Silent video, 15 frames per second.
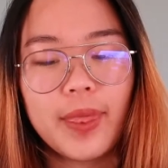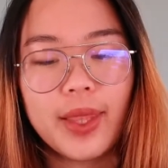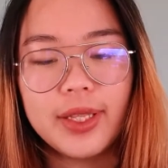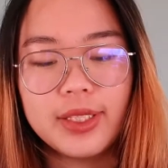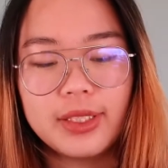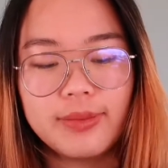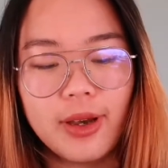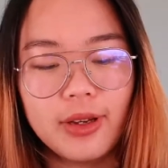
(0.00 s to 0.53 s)

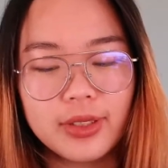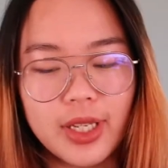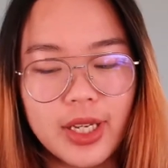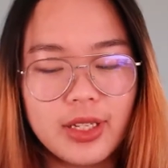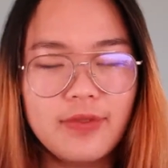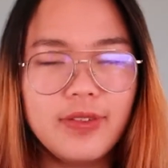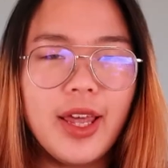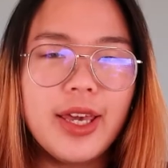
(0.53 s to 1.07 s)
It smells
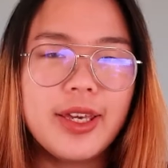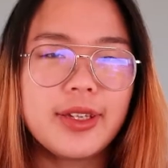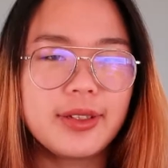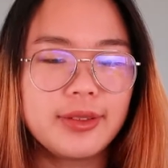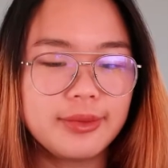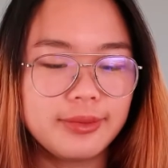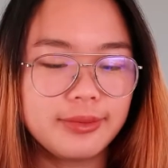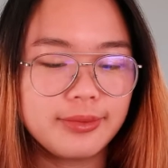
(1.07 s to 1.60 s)
kind of
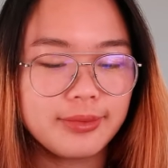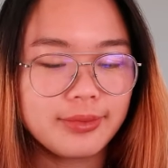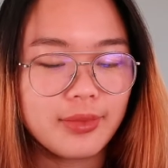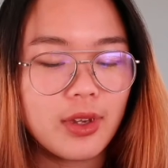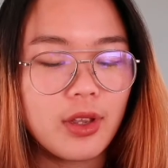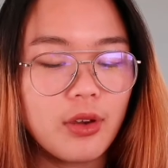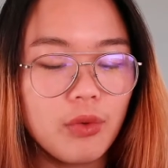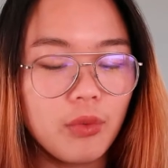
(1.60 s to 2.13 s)
like
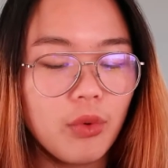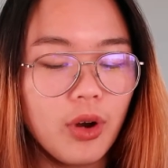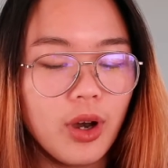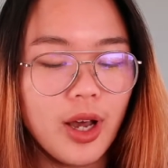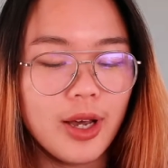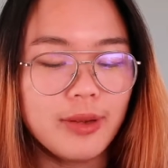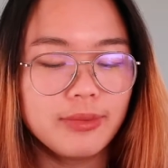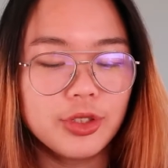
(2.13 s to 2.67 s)

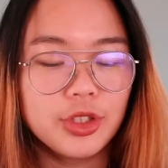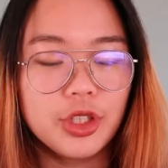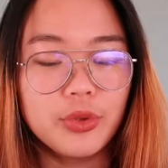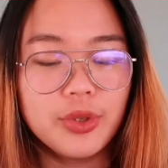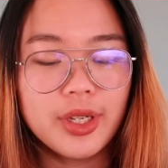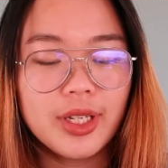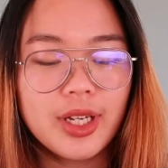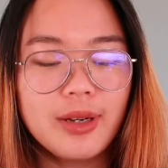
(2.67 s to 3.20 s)
what
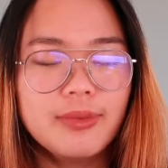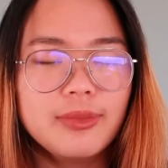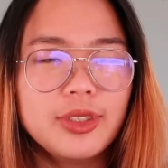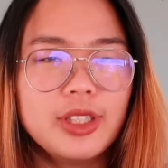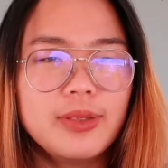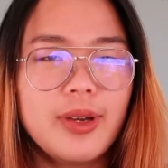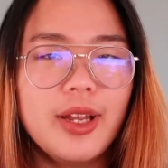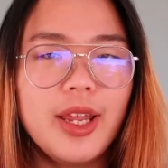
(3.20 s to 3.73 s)
chewing gum
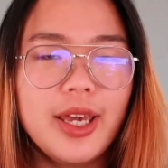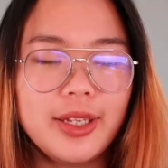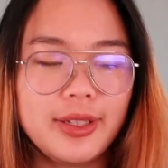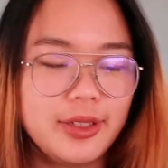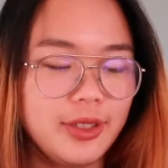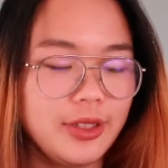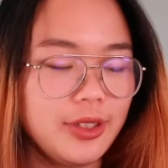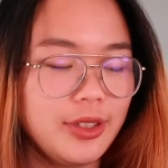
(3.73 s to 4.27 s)
would smell like.
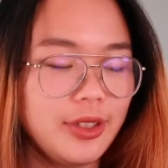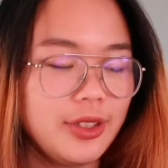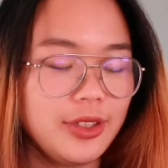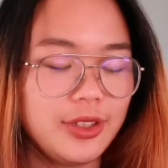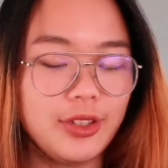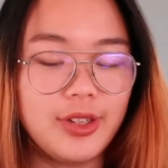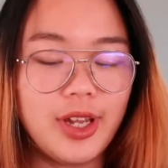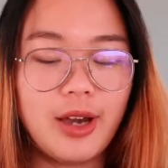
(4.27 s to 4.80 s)

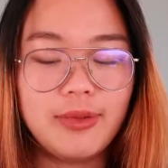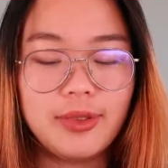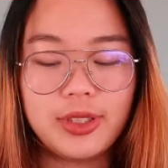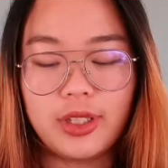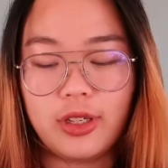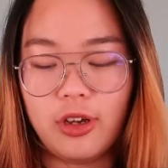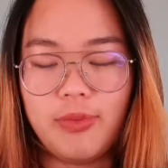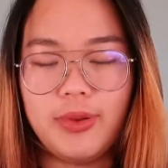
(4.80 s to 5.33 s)
So now I'm just
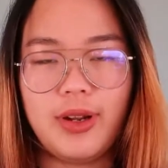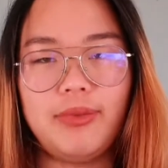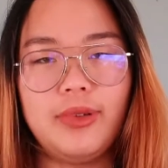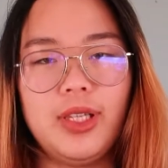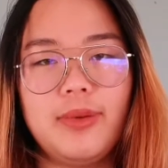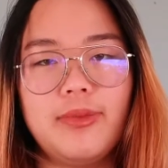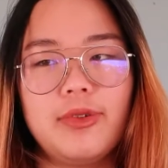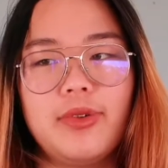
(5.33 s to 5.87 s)
gonna open up the
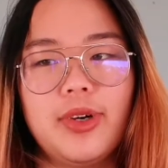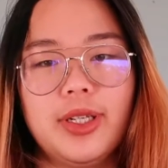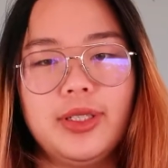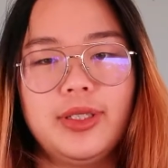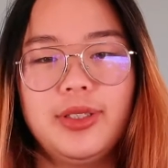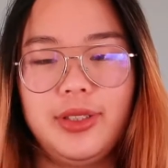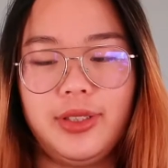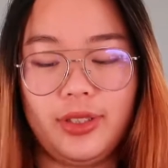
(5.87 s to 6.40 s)
lemon
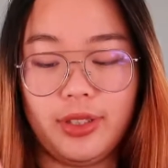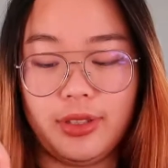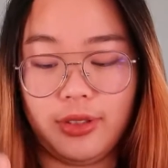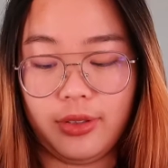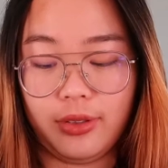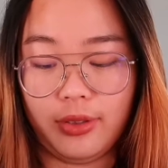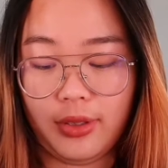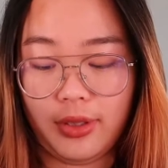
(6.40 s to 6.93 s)
one,
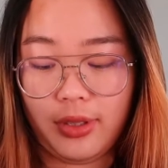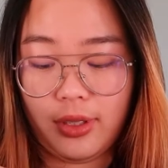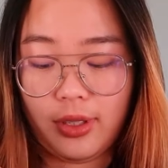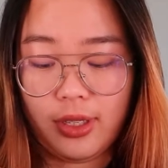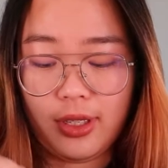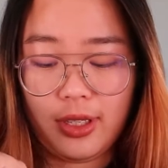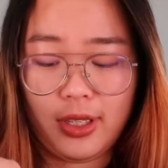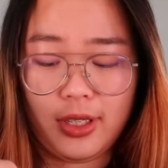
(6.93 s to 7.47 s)
so
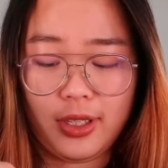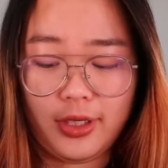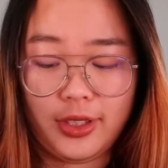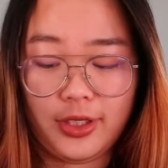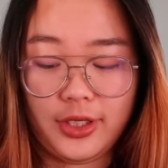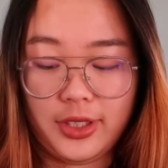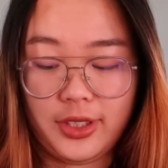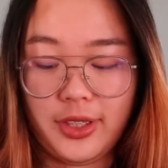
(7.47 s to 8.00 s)

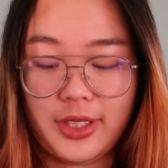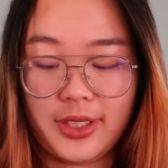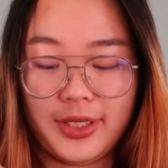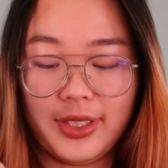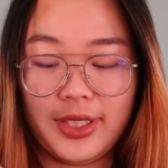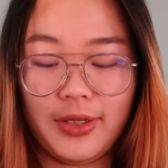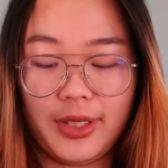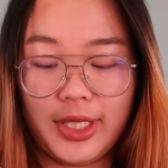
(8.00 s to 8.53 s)
just so I can
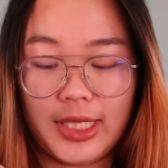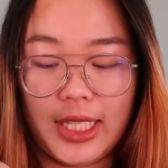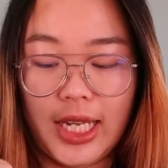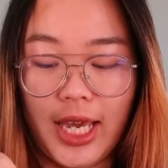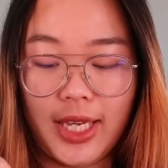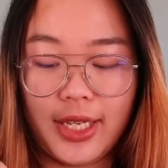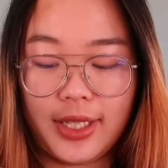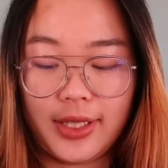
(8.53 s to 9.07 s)
see what it's
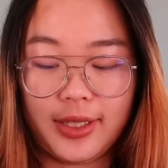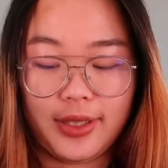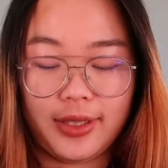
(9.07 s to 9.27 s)
like.